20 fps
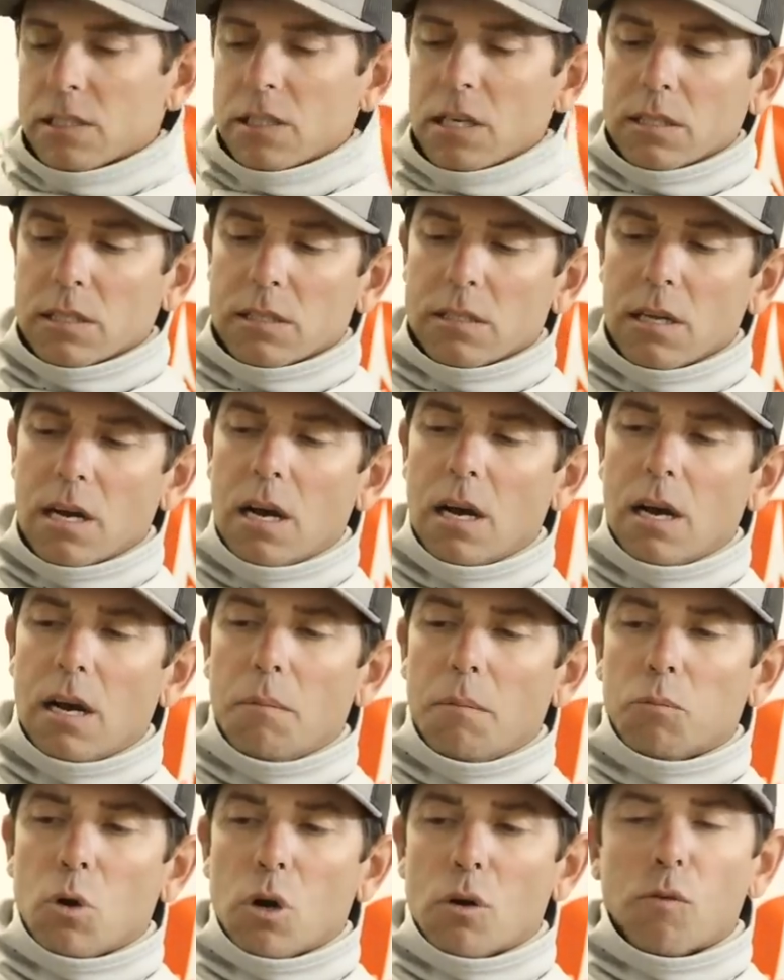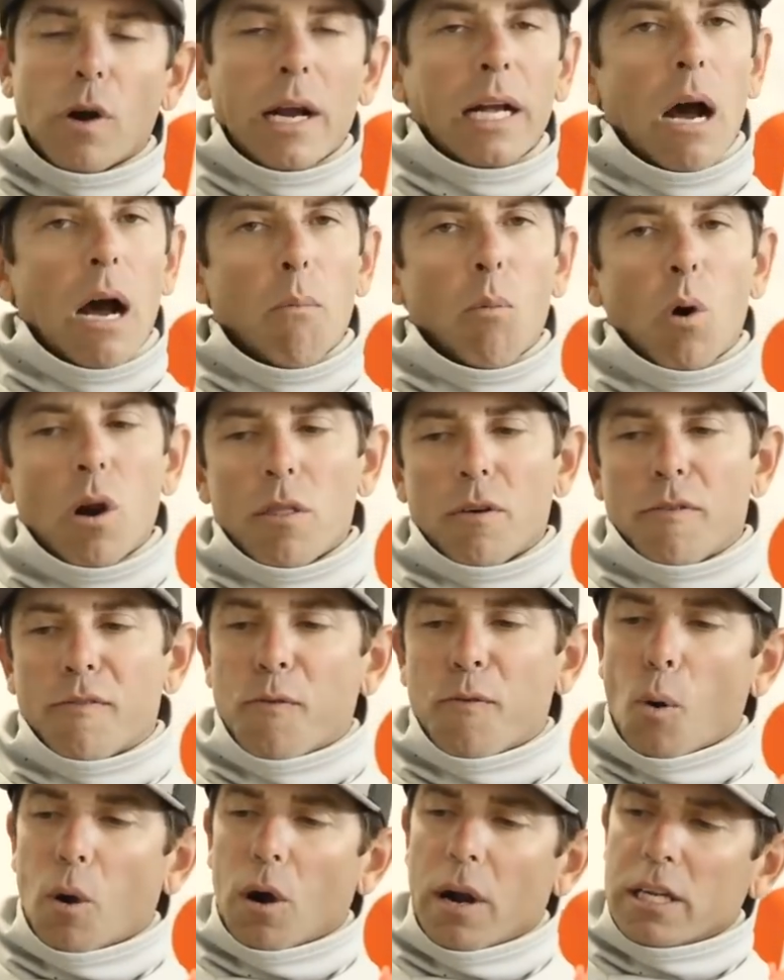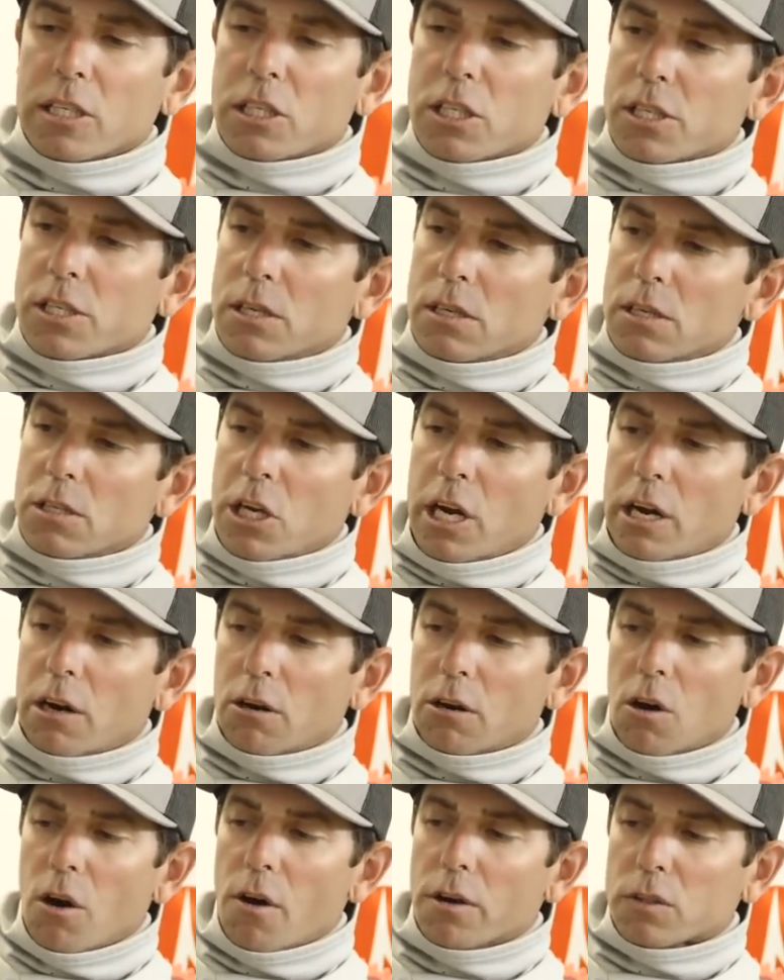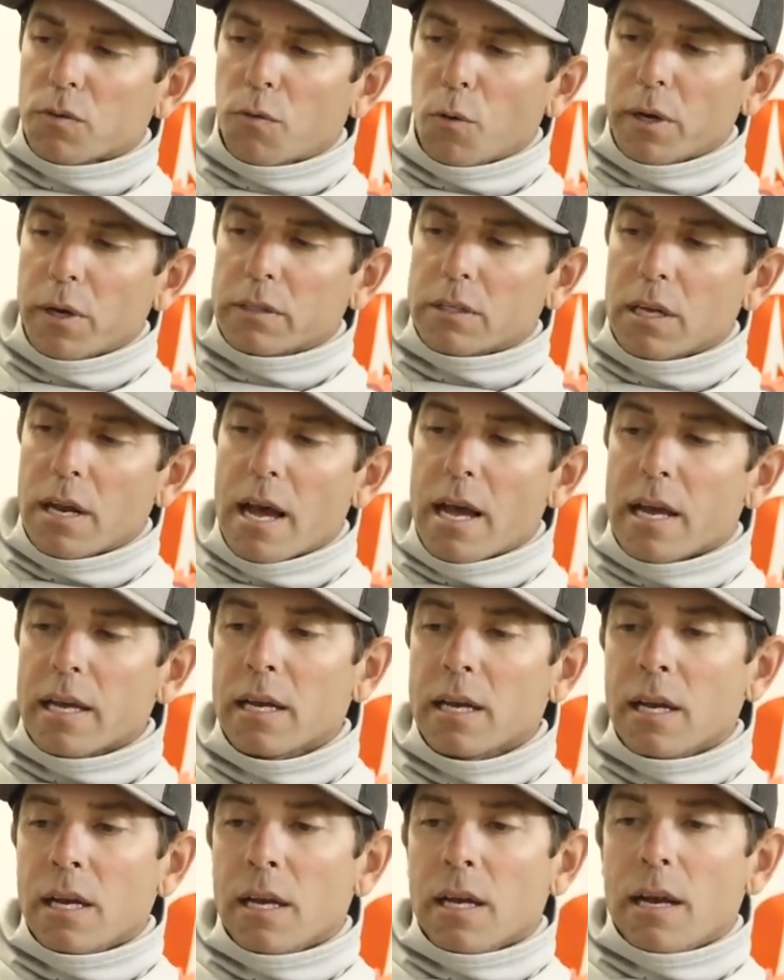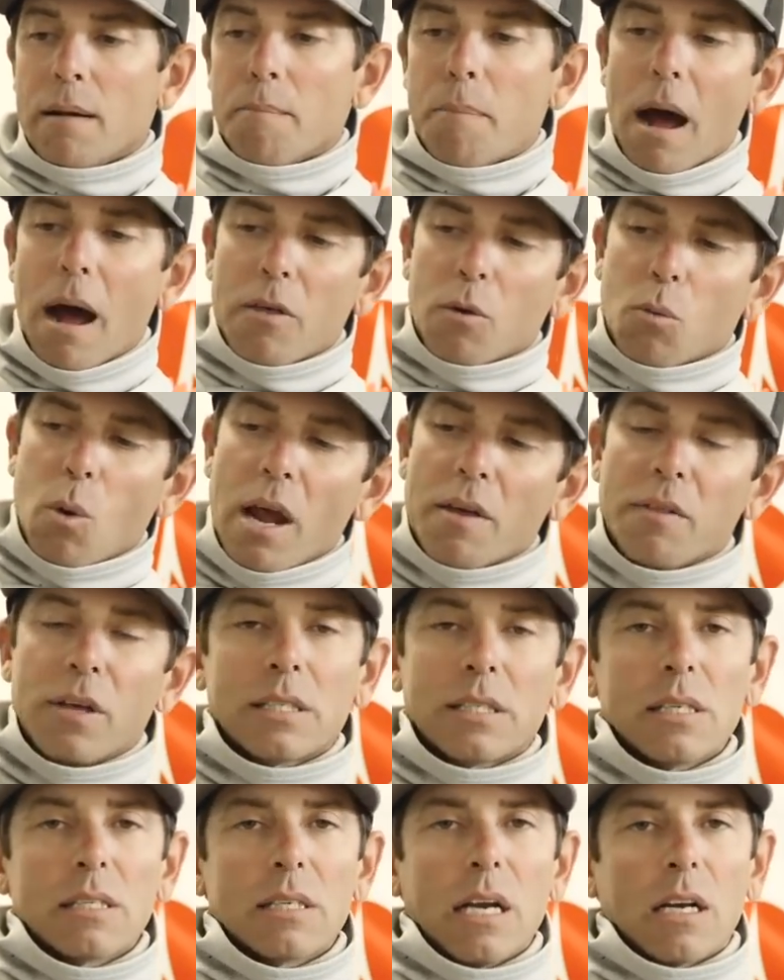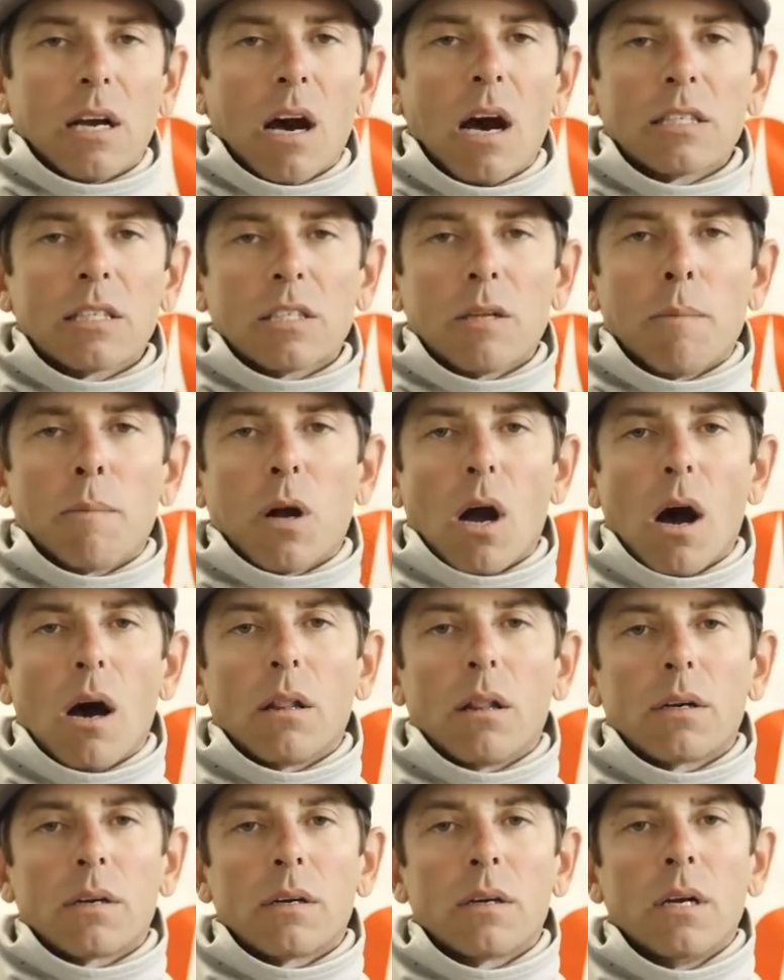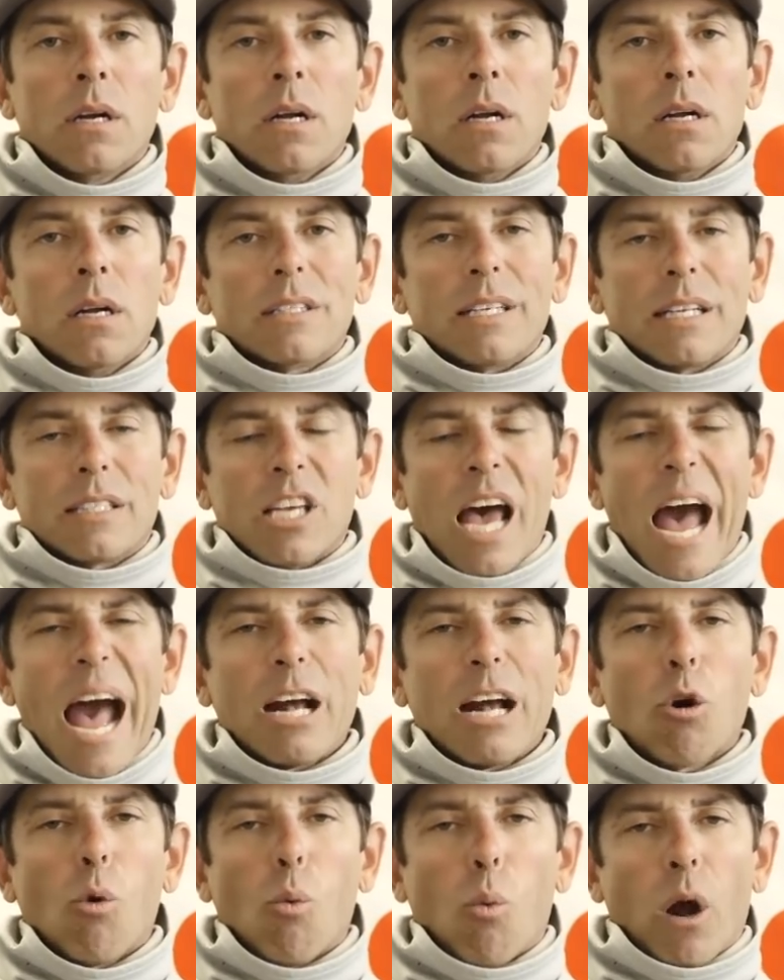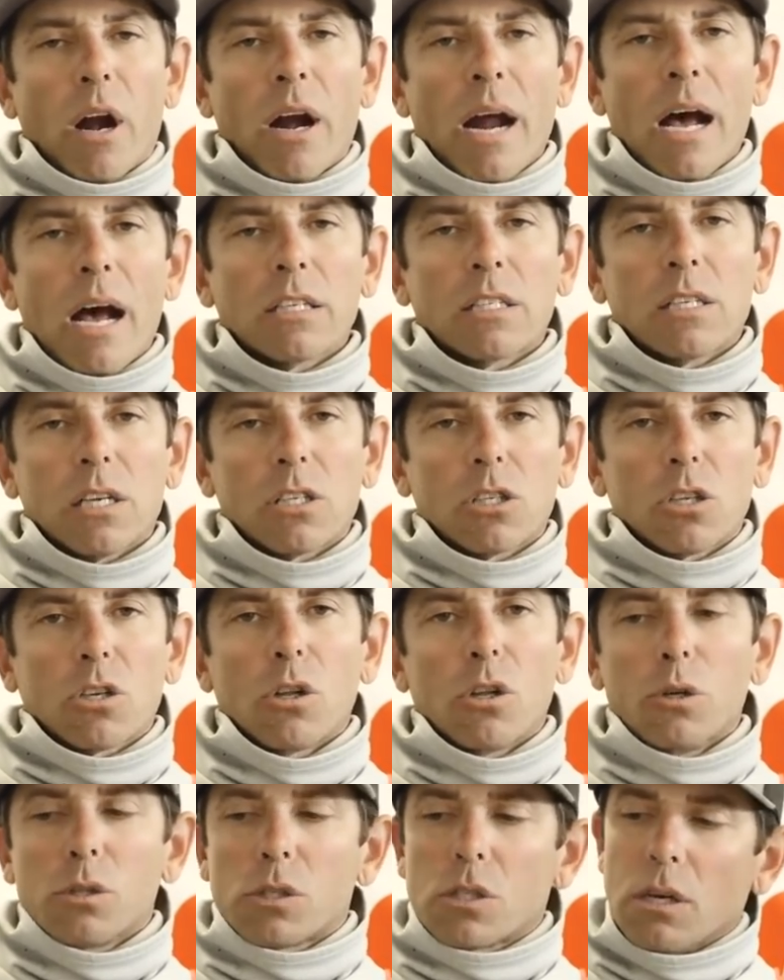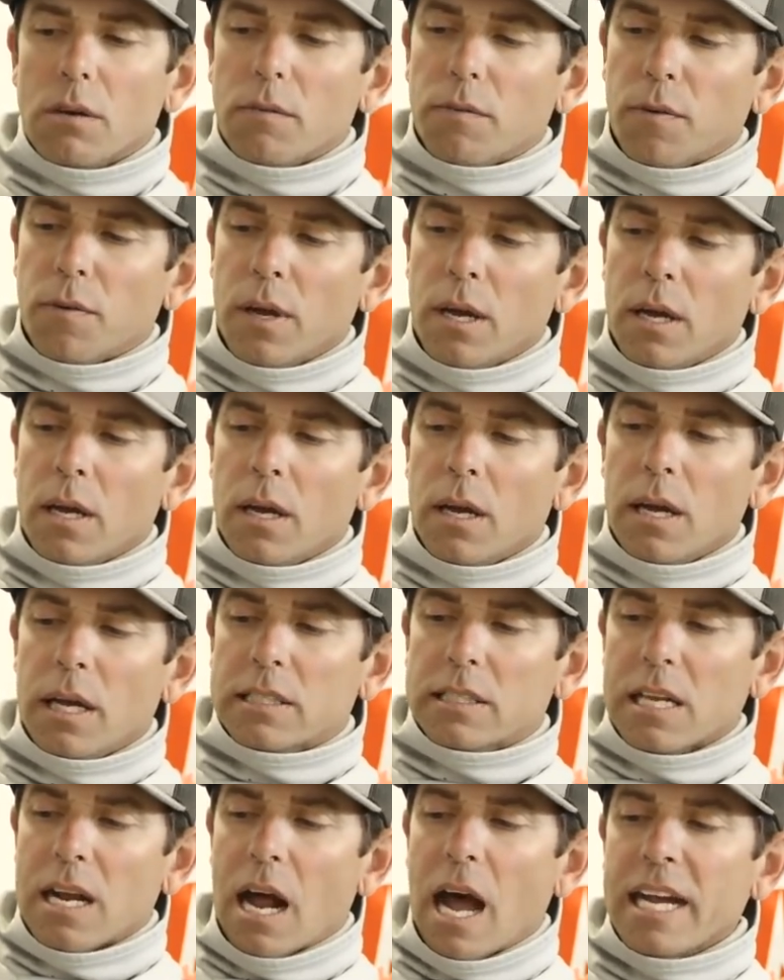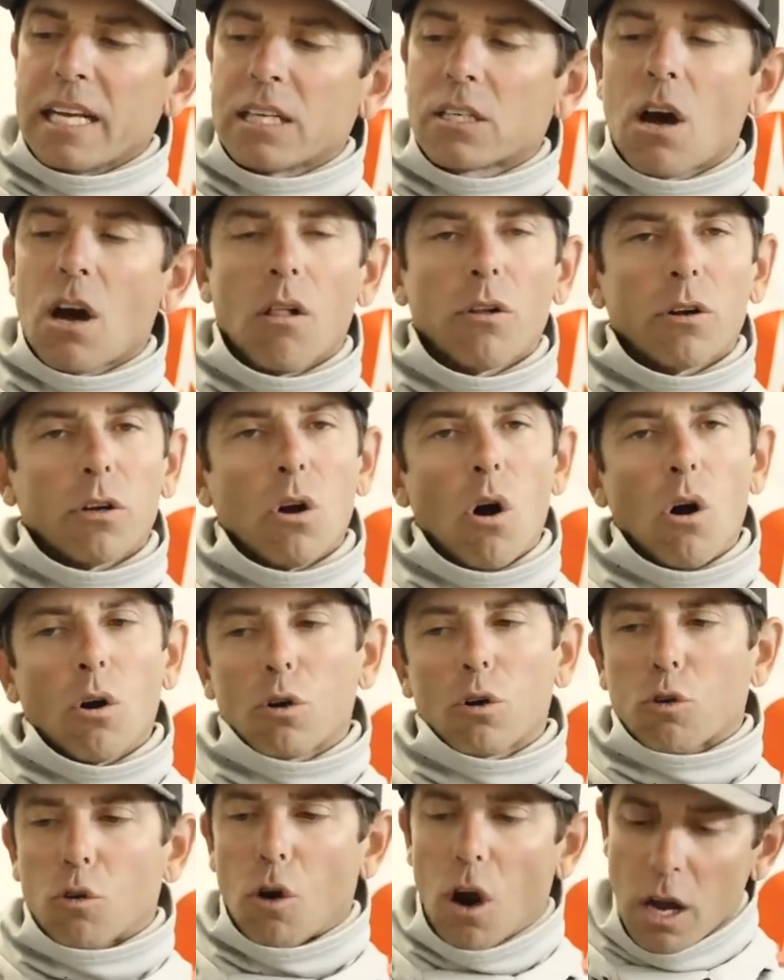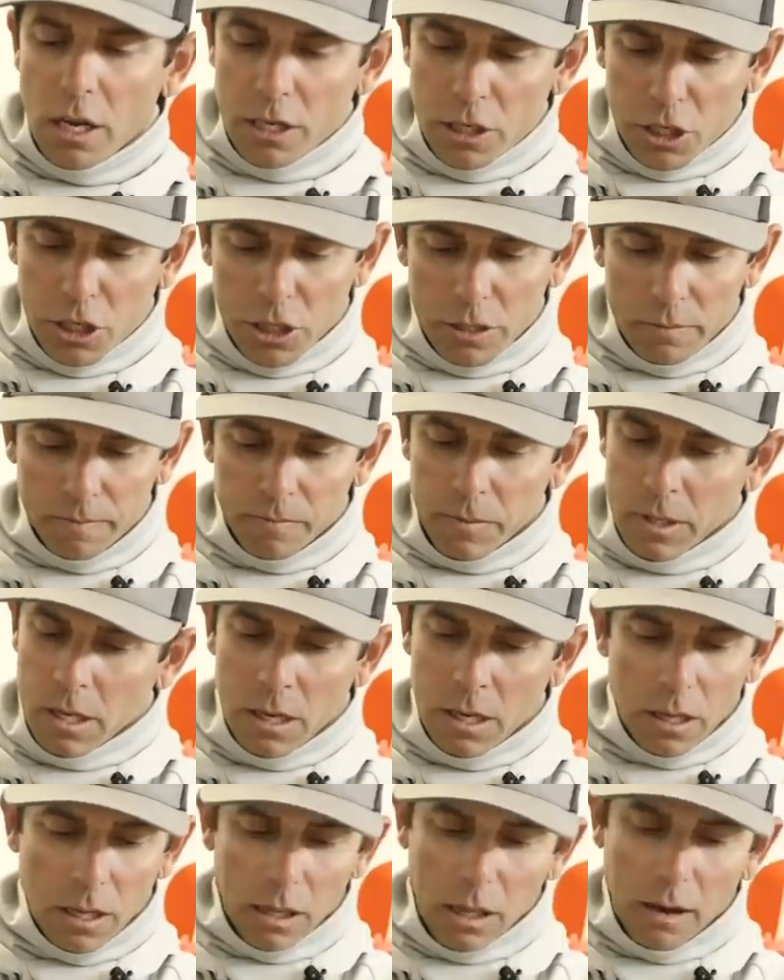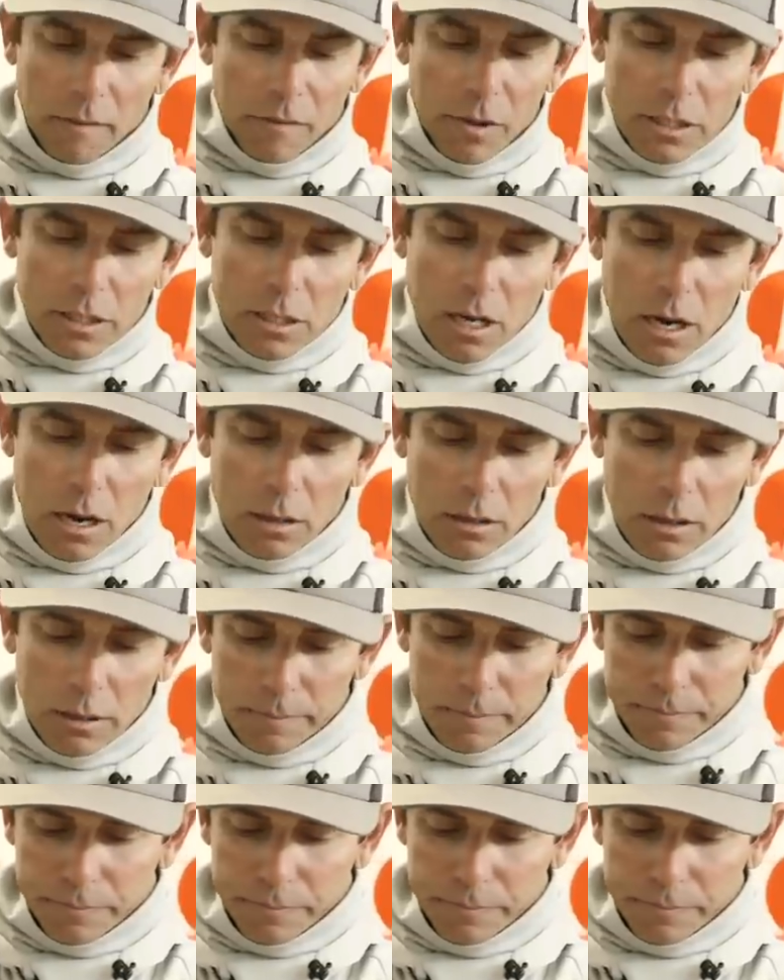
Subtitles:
just, I'm gonna rig up one of the 4-inch chigger craws for you today. And by the way, this is a custom color. It's a Tackle Warehouse exclusive. It's an Ike color called Grunge. Love this color.